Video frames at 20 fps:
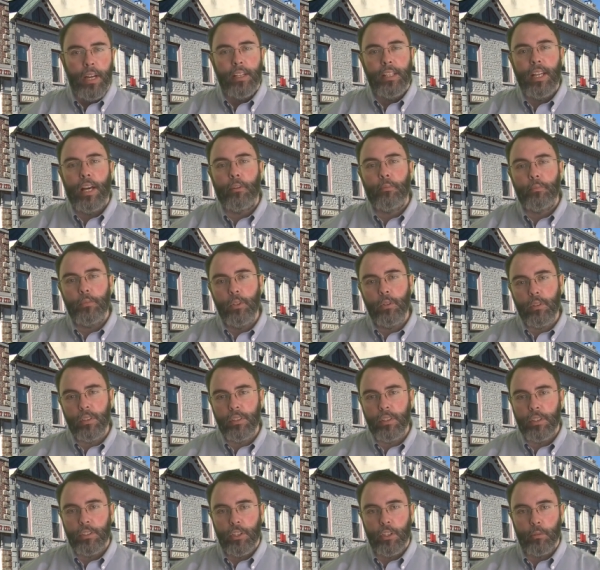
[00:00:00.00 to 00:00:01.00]
Now, you can
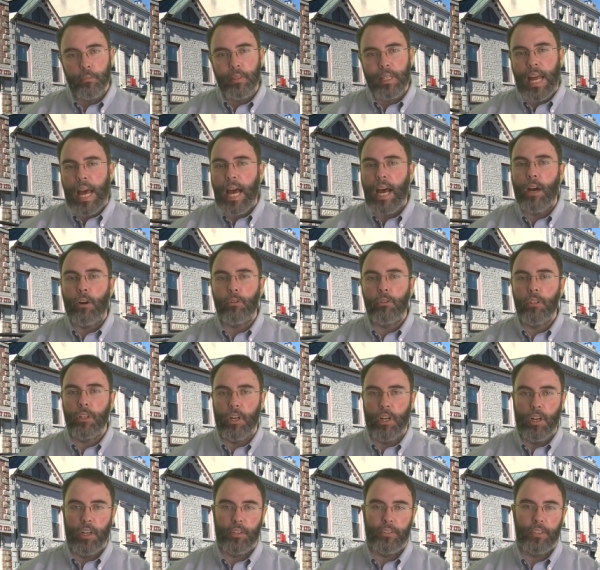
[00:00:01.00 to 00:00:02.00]
determine how
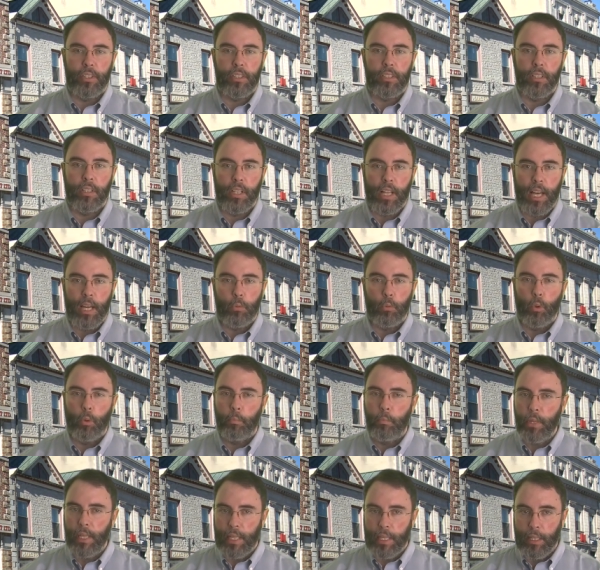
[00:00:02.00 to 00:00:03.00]
long the delay will
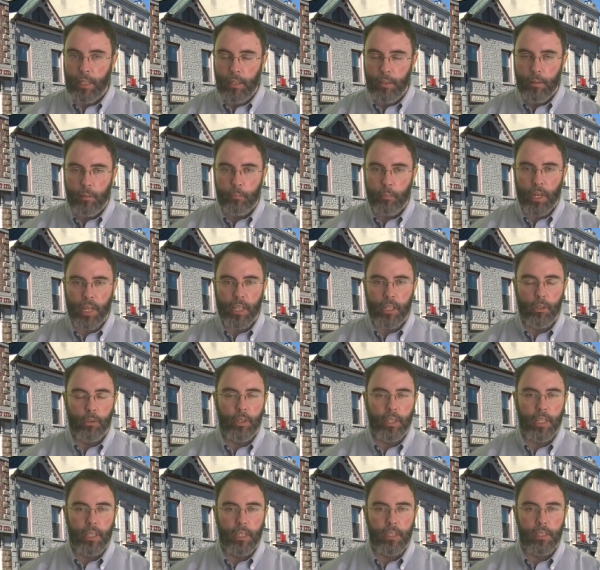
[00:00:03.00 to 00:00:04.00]
be by
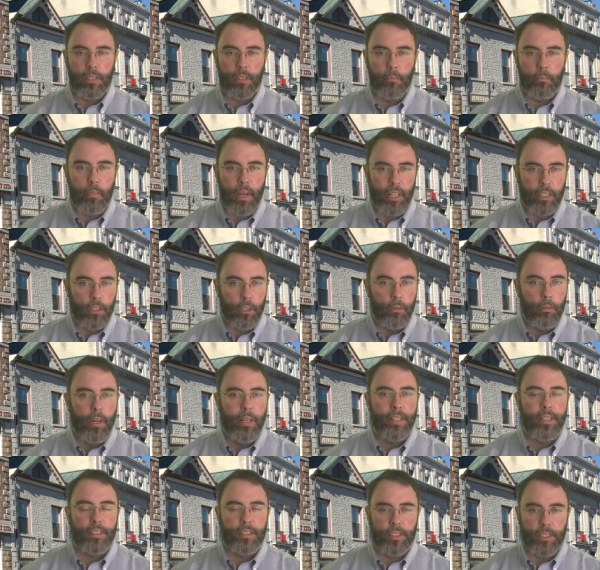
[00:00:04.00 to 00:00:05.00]
going into menu
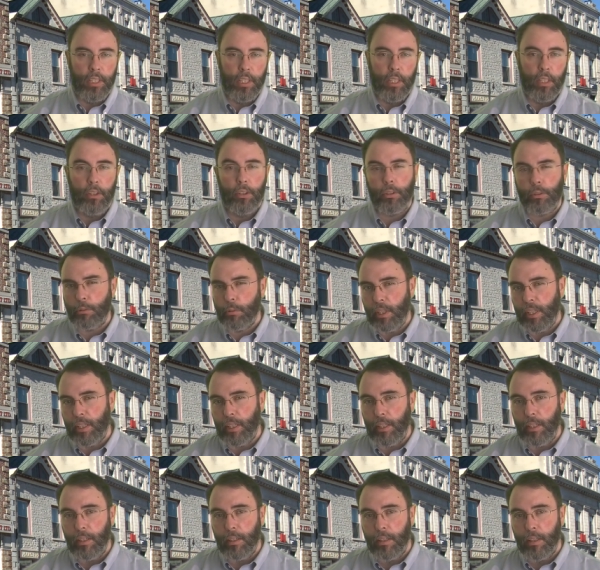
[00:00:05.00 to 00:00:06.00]

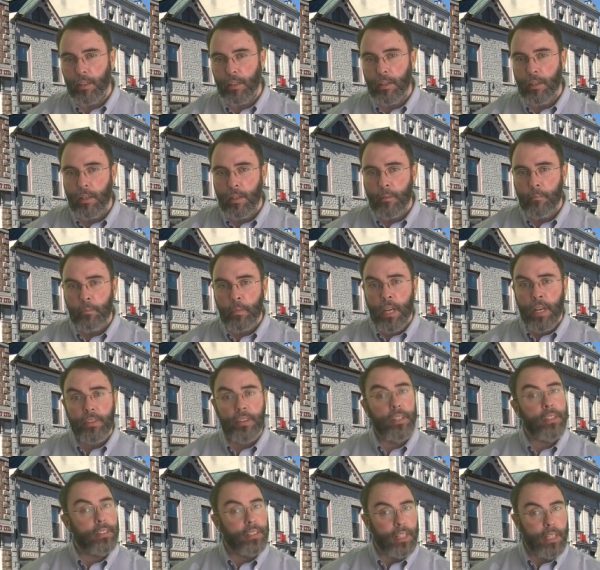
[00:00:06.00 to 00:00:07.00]
C3.
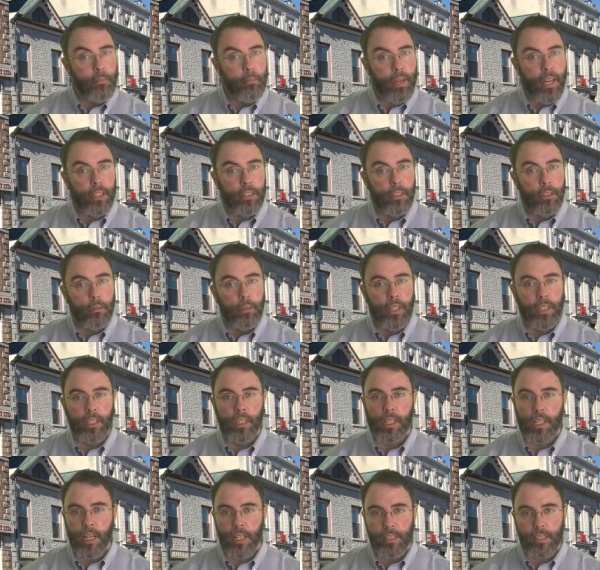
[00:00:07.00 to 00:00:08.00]
The C menu in the
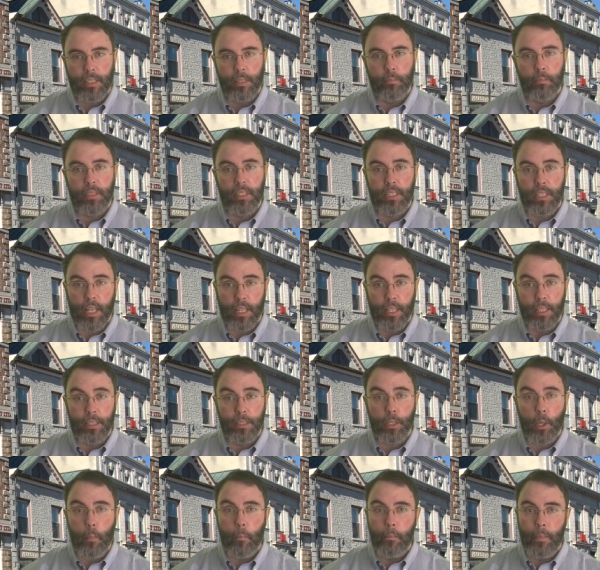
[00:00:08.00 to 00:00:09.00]
custom
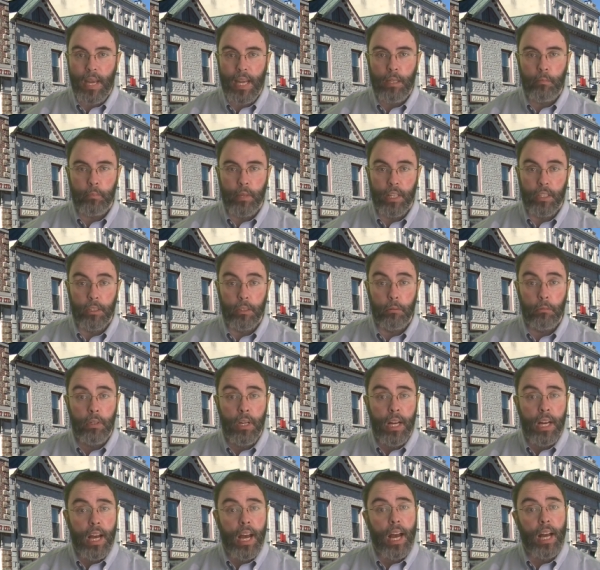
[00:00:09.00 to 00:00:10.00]
settings main menu
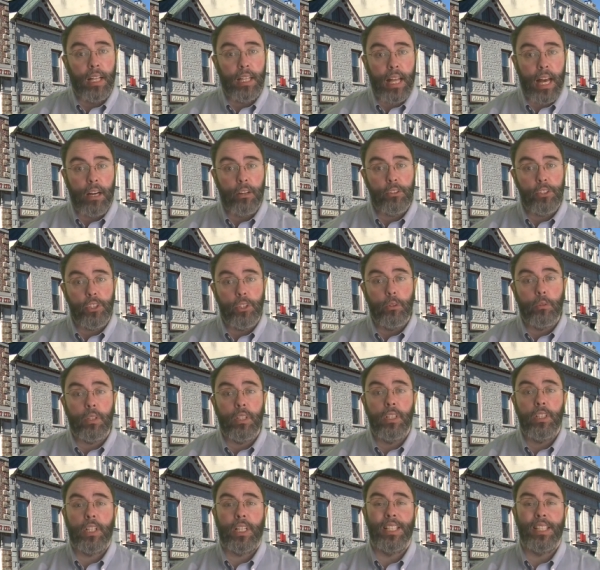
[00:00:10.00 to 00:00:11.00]
allows you
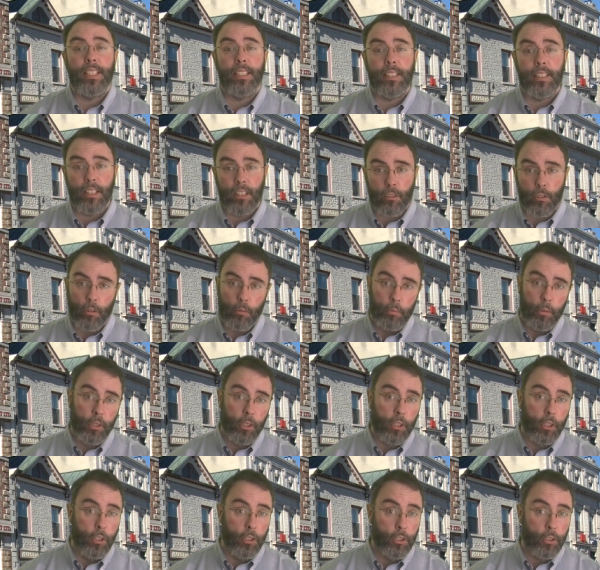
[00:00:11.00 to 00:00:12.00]
considerable
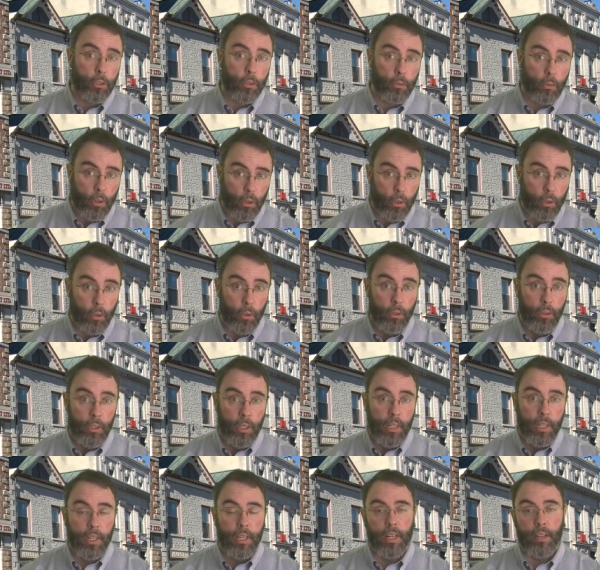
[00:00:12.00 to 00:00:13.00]
control
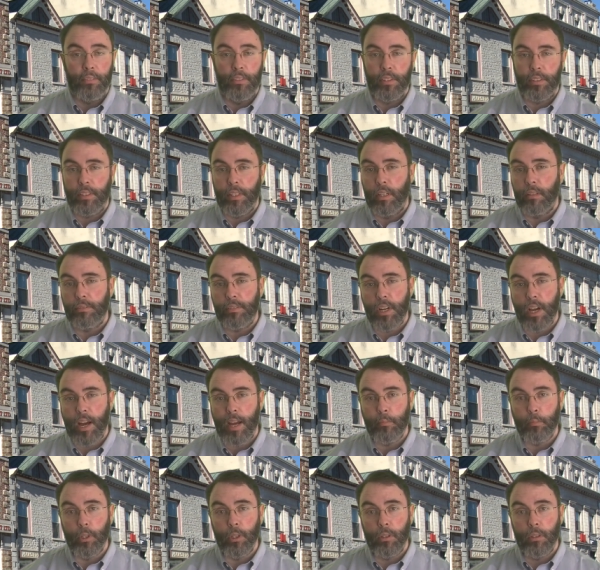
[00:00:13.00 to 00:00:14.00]
of the
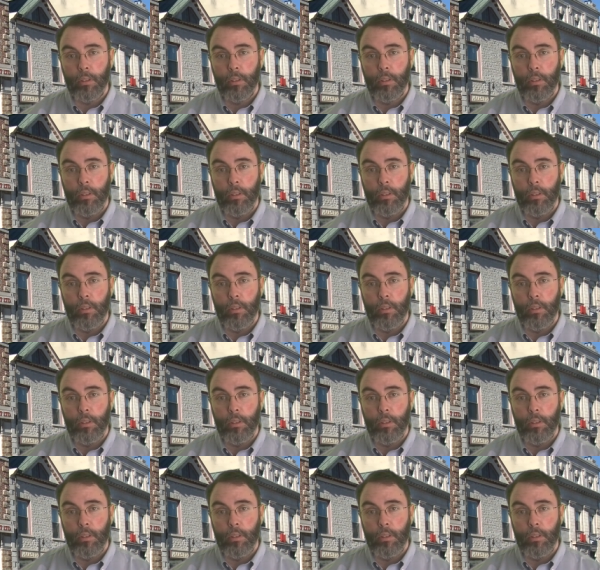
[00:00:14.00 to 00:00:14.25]
self-timer.